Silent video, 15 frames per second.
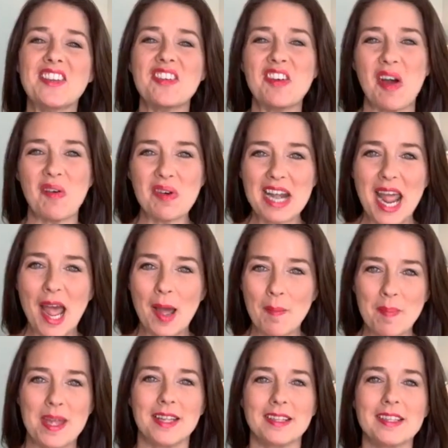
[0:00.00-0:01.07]
And you know what
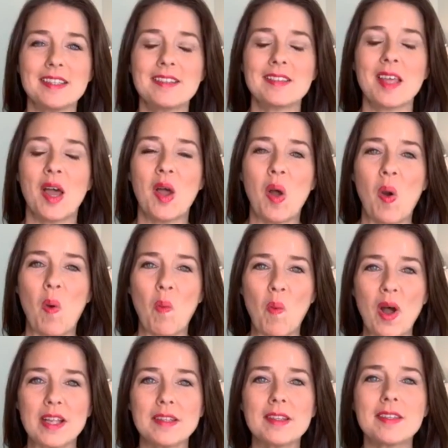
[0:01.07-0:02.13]
happens
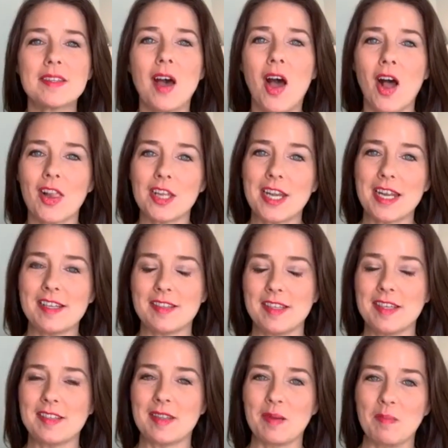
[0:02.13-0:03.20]
once the holiday
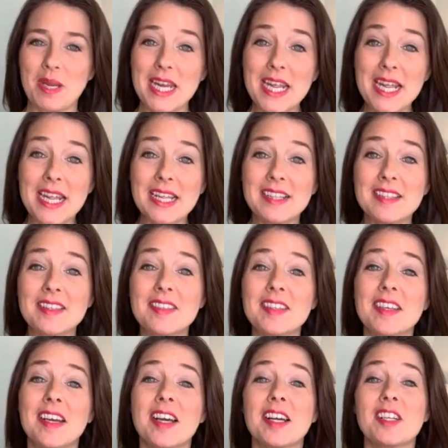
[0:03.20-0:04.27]
season
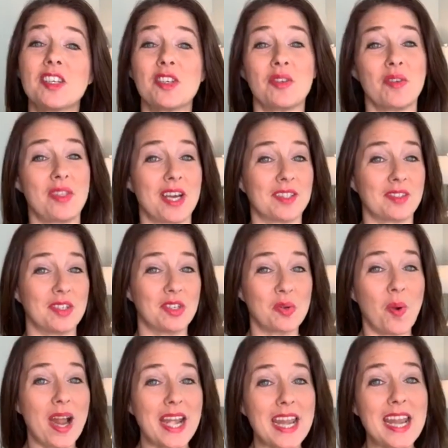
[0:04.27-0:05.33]
begins, two
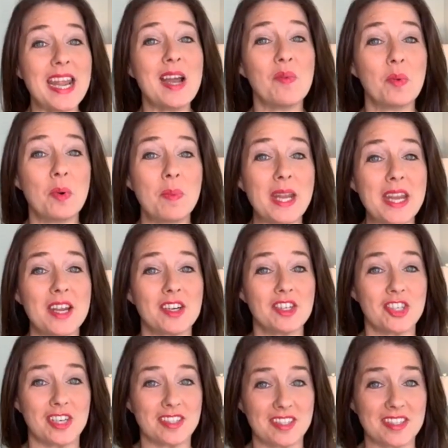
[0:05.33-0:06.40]
thousand twenty will be
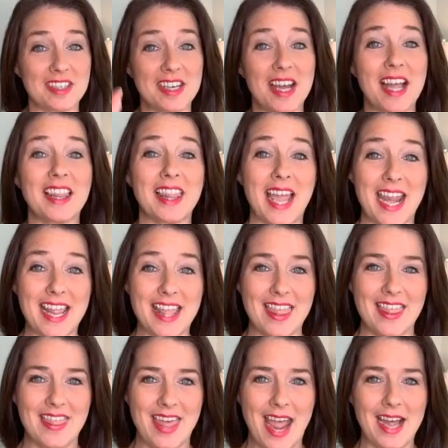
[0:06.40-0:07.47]
here just
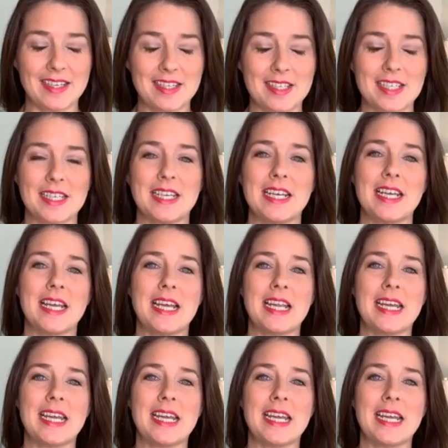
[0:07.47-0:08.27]
like that.